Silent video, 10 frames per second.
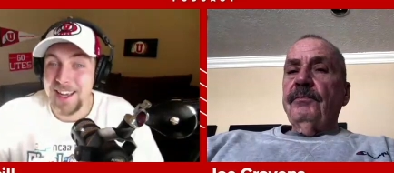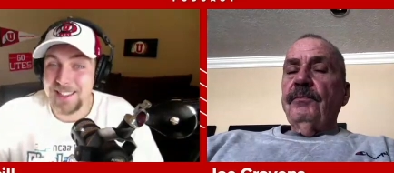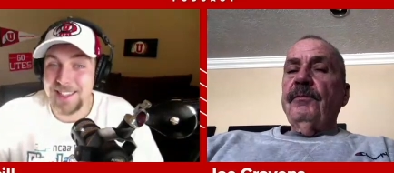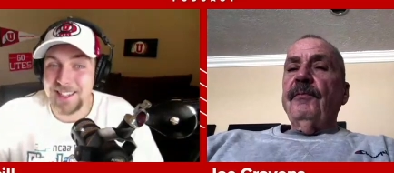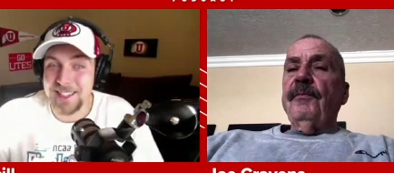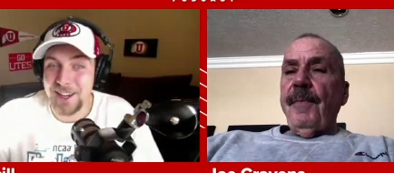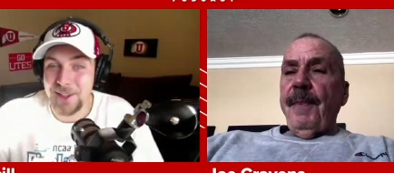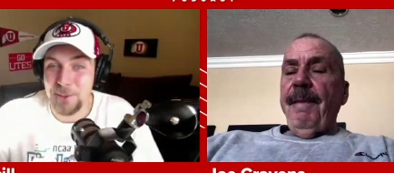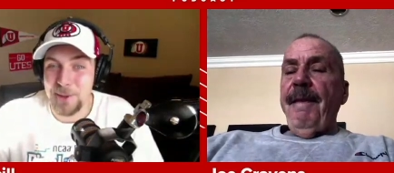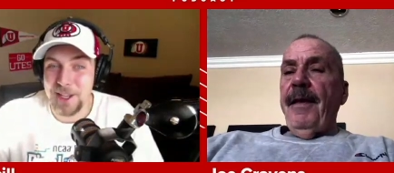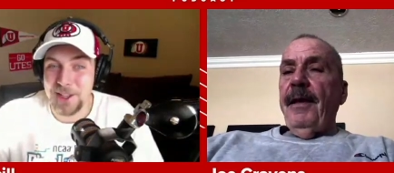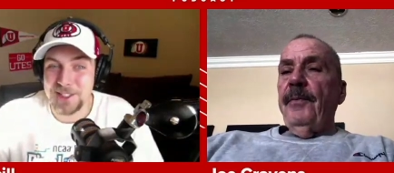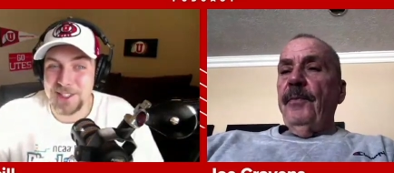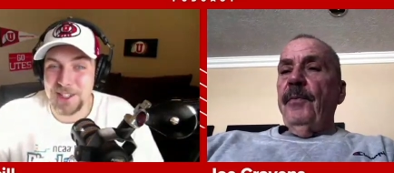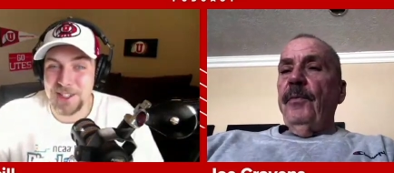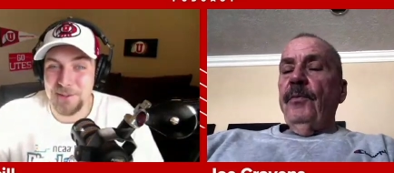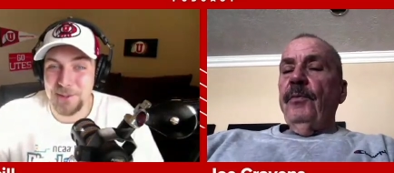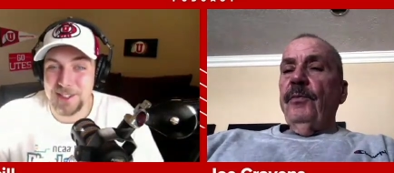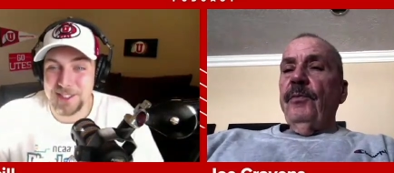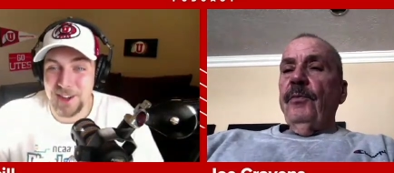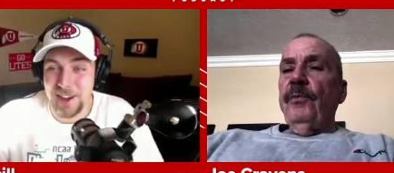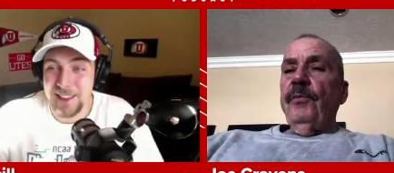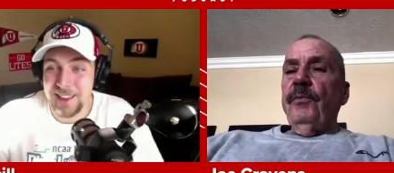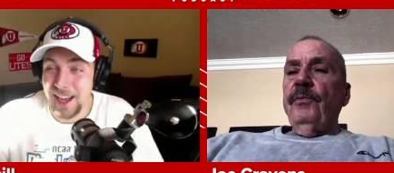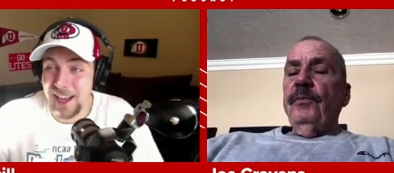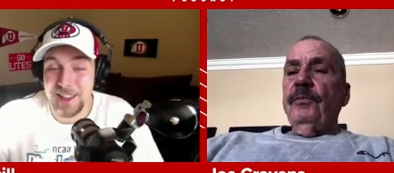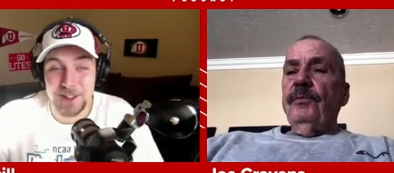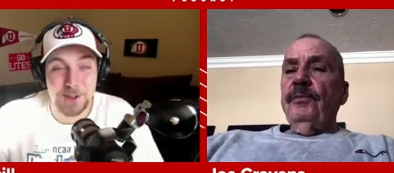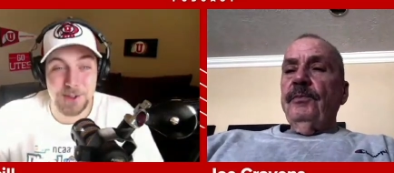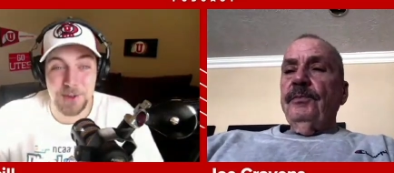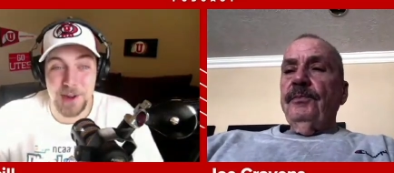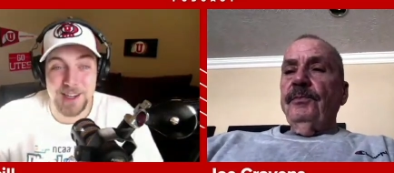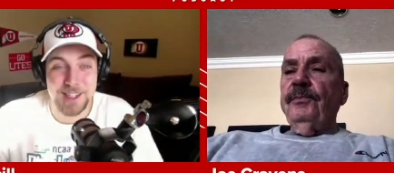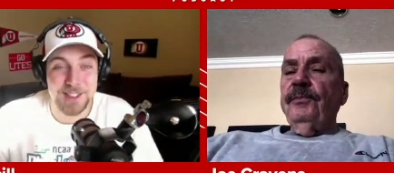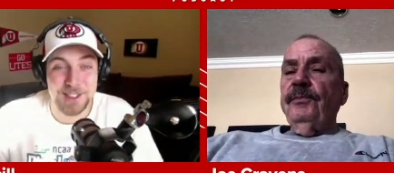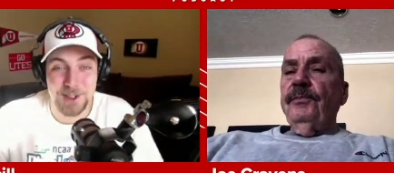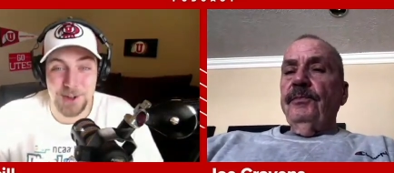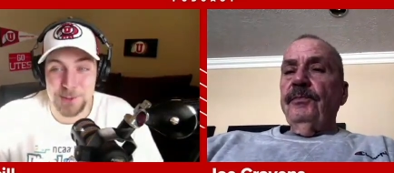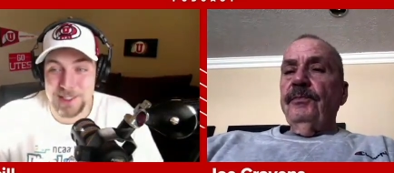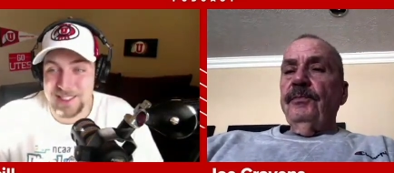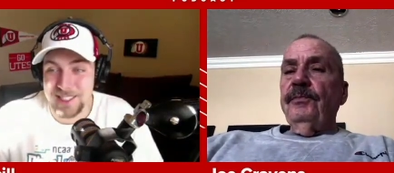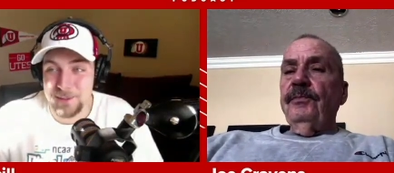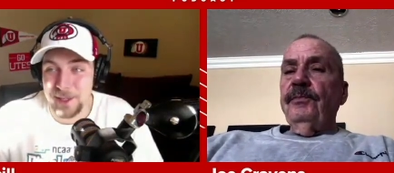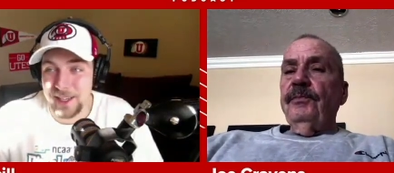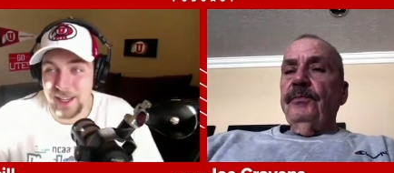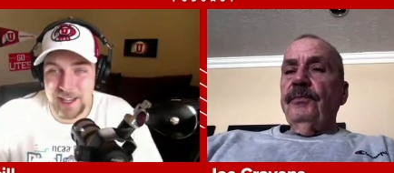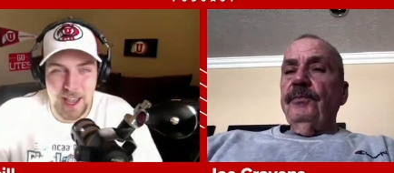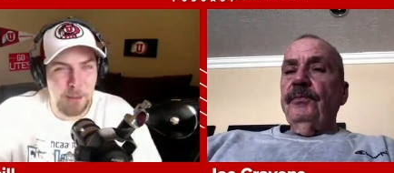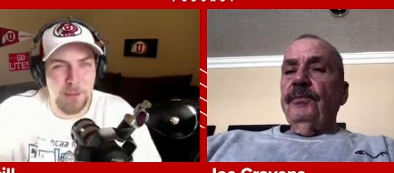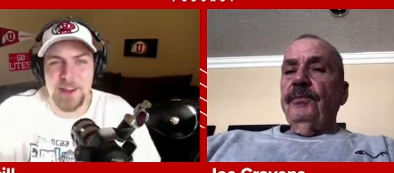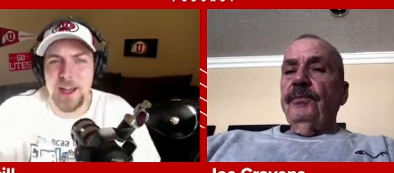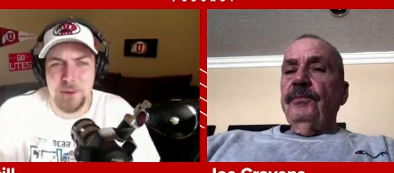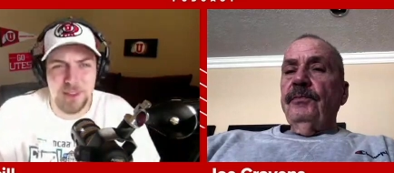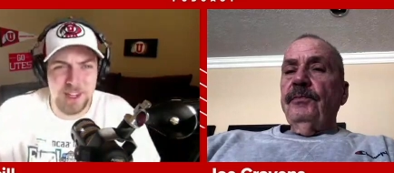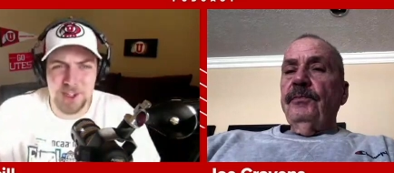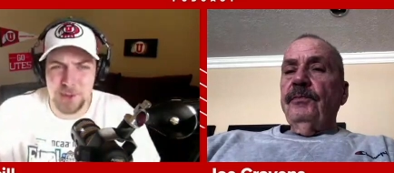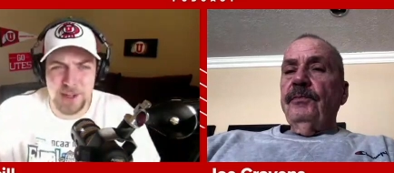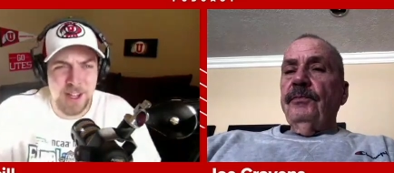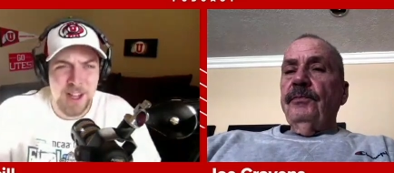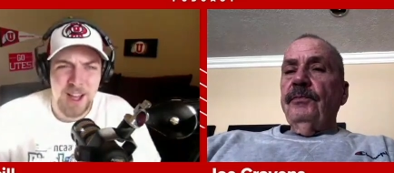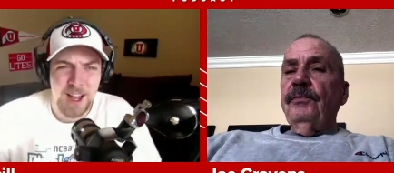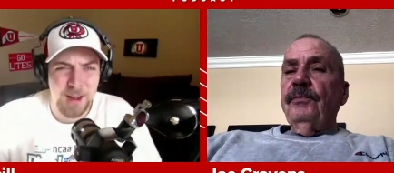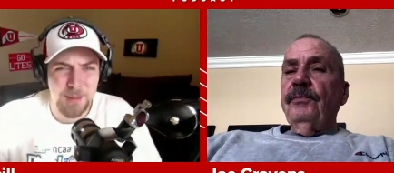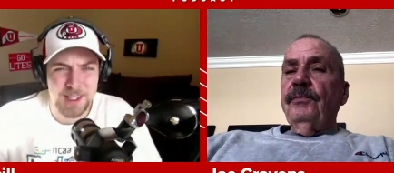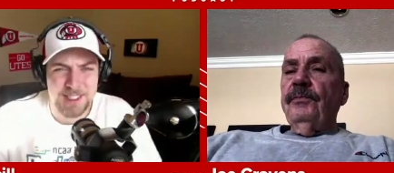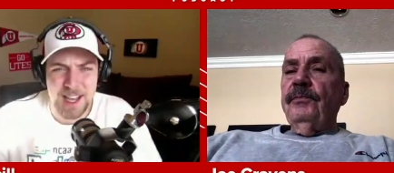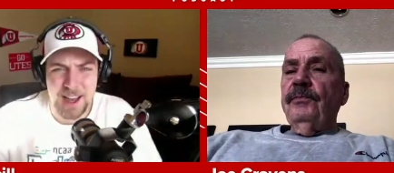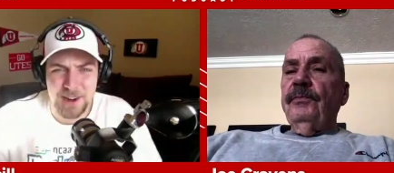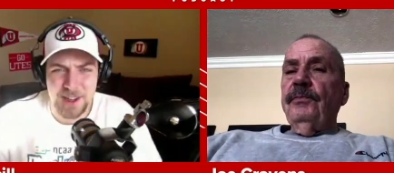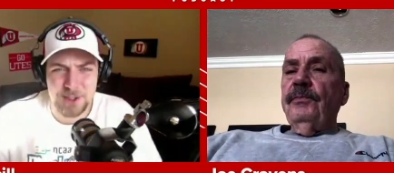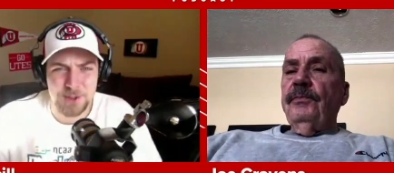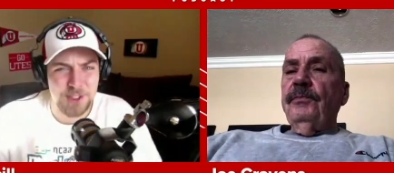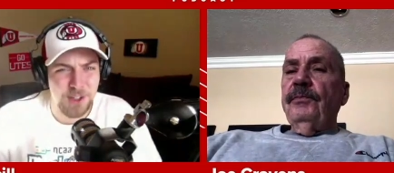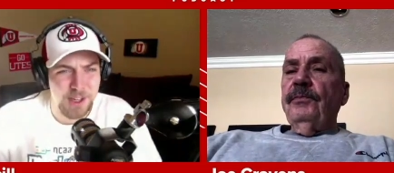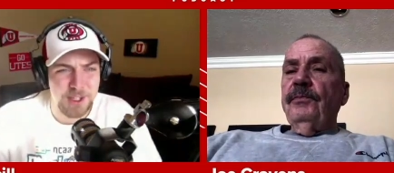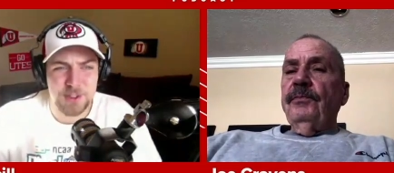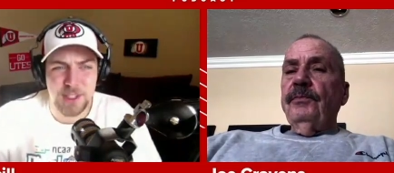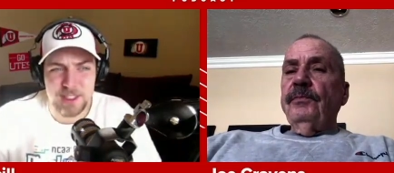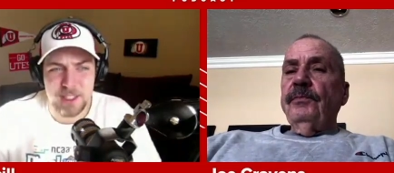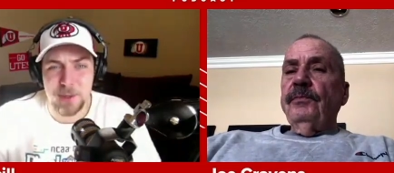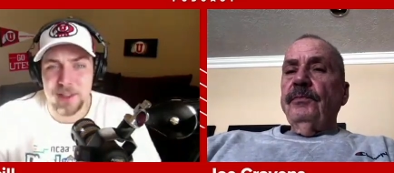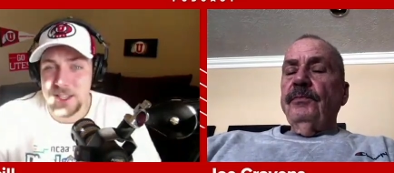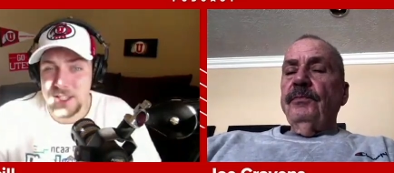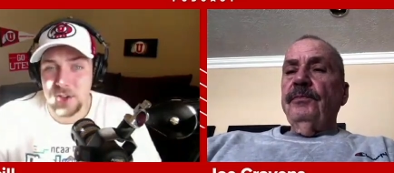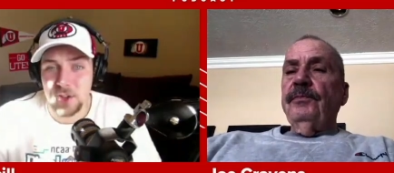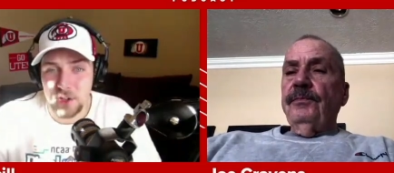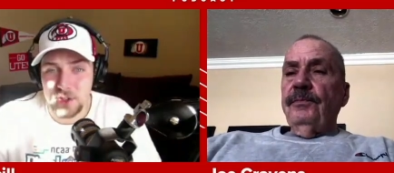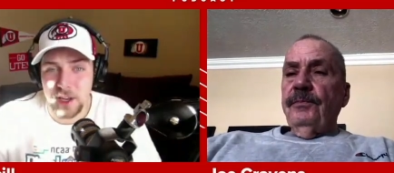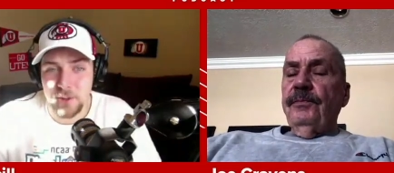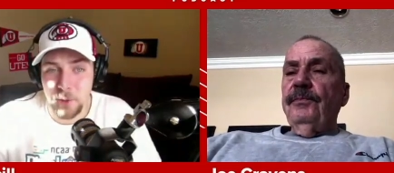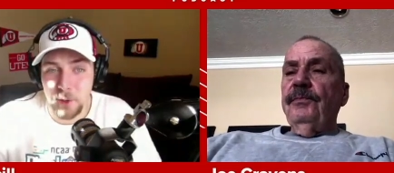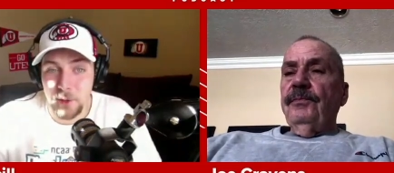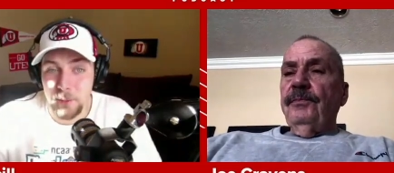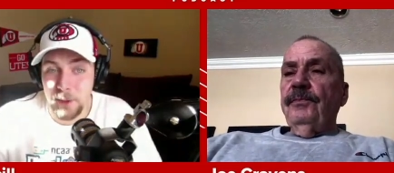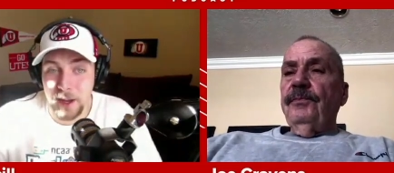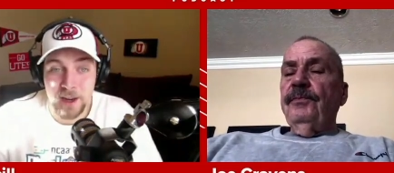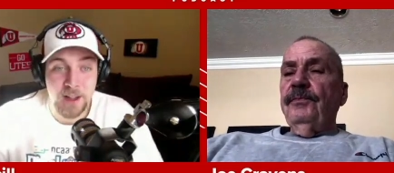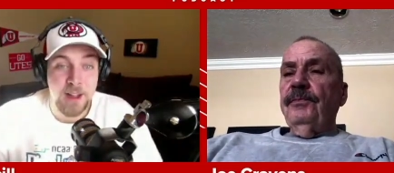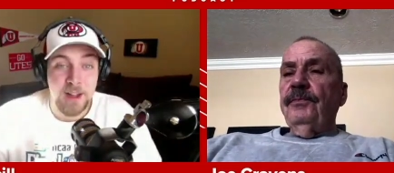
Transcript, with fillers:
Speaker 1: he? Stands out a little bit. He looks a little different. Yeah. So I think those are great additions to Coach Smith's team. And Kaba went down with an injury on Saturday, so still interesting to see what this year looks like for him. But